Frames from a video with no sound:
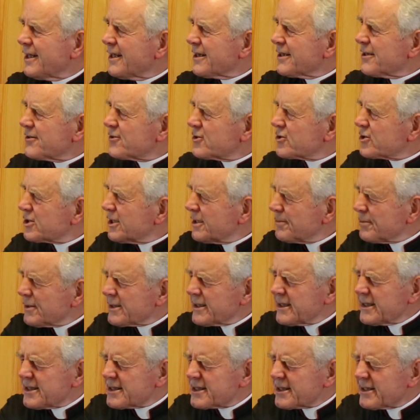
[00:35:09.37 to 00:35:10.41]
The trouble
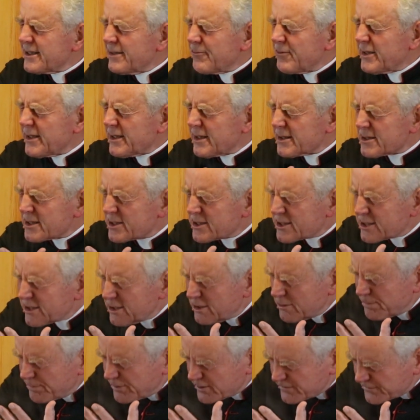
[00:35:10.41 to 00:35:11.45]
is that we are
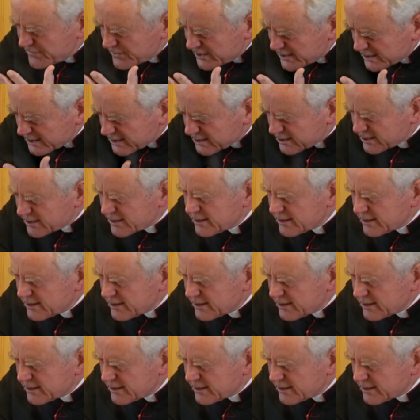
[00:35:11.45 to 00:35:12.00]
so perverse